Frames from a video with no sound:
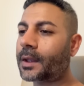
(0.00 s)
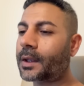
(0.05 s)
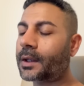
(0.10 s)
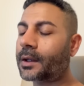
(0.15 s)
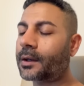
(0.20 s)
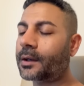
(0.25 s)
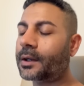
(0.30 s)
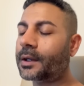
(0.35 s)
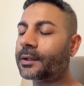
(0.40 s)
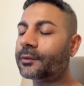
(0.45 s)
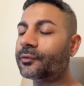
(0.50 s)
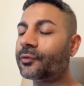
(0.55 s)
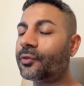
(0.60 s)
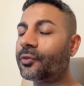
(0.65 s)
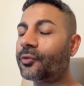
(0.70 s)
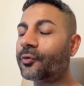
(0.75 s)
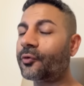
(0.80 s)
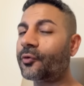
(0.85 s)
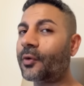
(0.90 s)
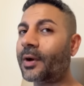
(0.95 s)
And
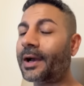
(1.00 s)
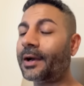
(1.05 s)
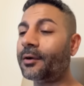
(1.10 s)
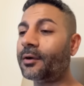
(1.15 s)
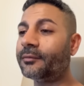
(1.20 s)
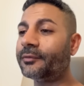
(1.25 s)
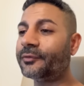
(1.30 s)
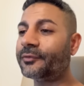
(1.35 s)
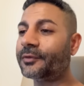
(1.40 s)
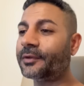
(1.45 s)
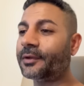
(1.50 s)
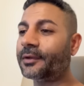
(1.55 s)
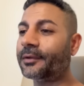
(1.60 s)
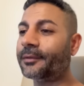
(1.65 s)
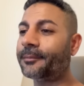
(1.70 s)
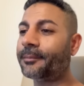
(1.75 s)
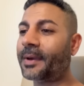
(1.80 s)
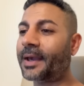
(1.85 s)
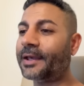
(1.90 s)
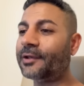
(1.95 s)
throughout, obviously,
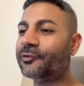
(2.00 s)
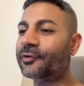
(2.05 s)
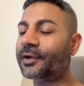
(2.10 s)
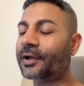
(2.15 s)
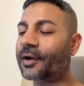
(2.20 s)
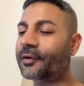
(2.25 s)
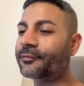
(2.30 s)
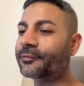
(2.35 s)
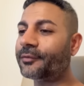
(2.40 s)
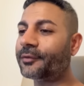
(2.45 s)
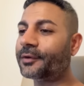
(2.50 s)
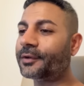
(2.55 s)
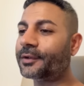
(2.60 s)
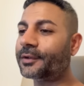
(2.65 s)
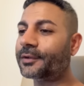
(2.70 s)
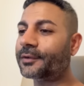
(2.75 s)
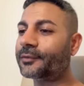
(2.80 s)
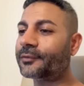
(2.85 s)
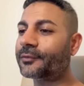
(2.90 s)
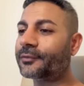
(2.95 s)
patient comfort
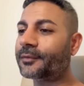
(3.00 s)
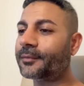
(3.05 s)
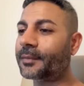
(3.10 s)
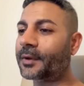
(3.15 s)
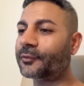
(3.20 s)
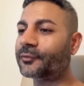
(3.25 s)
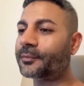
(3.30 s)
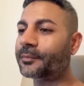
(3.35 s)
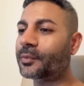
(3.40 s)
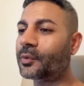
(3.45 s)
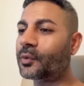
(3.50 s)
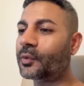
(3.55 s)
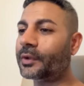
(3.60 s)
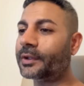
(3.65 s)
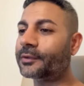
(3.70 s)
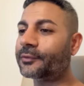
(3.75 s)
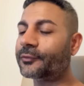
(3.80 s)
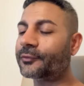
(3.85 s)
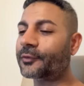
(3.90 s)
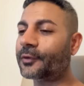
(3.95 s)
is the most
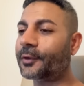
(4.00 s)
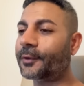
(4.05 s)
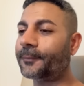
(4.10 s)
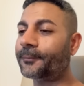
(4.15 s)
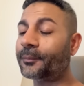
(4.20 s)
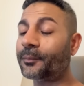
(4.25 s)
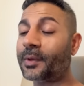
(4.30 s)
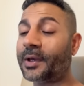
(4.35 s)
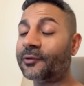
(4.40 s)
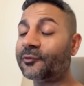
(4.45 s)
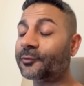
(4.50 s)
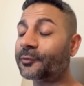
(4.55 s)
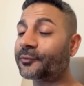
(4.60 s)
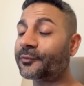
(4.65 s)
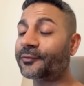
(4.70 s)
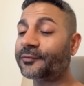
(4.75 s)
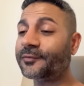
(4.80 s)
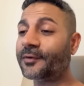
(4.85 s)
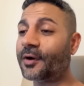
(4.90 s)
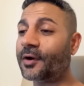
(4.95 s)
important. So the patient was
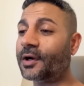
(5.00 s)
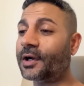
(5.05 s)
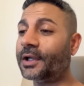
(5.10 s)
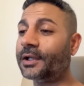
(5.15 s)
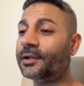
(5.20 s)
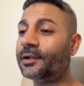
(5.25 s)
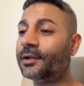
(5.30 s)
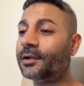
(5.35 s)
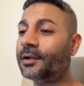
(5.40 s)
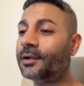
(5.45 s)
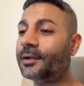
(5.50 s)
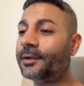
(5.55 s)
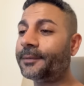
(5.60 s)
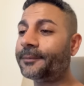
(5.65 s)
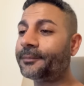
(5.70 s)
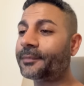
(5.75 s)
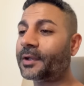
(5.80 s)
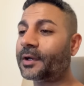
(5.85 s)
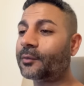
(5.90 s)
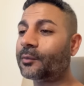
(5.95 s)
fine.
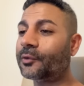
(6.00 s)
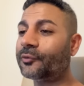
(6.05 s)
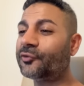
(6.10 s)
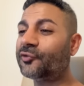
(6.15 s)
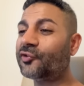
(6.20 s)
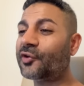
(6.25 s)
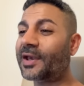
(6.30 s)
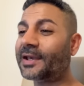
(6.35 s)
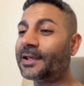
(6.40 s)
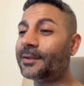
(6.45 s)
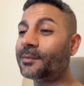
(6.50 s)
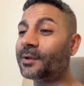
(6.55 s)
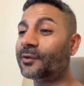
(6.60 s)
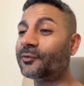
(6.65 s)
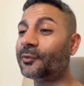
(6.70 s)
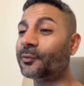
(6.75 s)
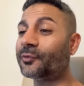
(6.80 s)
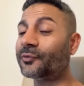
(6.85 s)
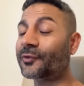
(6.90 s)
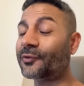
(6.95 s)
I was checking because
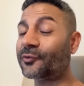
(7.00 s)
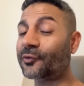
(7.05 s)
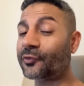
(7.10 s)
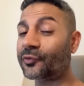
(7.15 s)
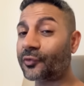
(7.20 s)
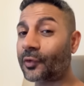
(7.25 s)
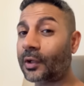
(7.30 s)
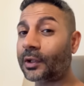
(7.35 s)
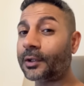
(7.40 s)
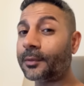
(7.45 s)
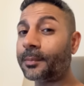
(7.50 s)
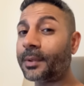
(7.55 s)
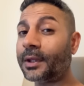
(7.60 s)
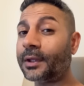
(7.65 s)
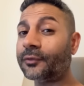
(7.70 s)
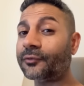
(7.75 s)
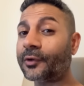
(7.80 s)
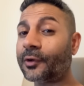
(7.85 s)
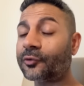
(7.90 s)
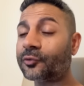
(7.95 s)
it was such a solid
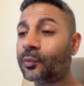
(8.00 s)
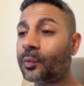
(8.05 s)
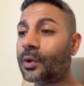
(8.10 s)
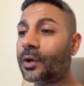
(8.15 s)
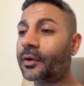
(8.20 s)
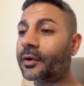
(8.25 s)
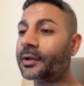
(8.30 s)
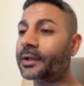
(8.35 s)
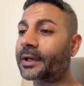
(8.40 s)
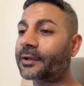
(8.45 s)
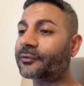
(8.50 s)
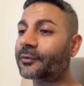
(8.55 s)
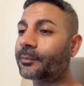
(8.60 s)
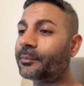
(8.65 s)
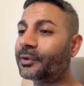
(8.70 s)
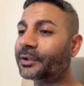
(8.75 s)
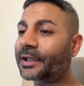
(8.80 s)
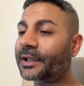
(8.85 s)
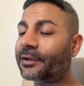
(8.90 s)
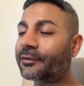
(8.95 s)
piece. I was worried that as I'm
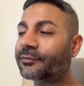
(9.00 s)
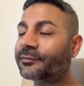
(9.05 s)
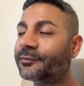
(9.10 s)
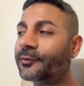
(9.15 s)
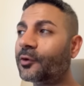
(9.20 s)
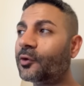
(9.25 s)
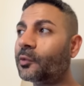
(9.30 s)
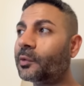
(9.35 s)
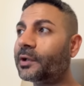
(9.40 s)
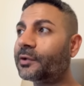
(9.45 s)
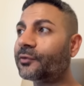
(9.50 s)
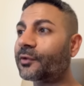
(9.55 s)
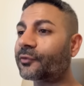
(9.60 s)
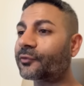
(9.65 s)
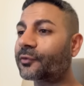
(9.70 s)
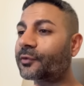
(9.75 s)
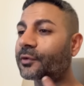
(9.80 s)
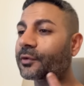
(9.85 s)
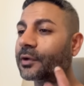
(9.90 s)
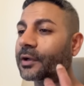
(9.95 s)
bringing it forwards, it's
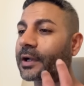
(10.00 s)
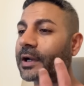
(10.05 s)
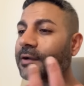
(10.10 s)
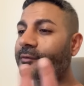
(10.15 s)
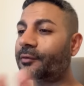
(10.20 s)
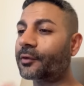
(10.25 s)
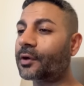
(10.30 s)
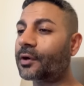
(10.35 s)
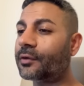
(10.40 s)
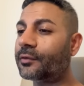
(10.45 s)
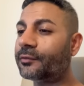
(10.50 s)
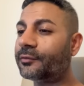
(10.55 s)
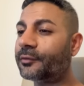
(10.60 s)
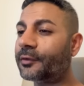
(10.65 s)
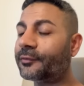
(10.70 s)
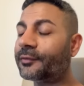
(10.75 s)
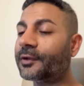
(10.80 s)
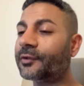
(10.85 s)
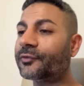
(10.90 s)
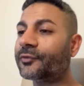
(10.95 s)
kind of got a
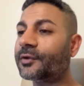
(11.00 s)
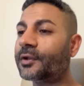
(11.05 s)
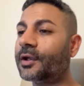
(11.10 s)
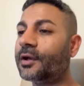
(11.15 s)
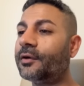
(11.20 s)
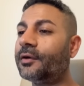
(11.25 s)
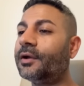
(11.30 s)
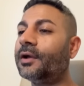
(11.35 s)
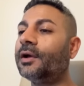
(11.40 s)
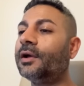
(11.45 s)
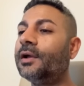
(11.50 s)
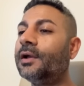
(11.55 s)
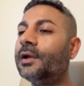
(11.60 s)
rough exterior.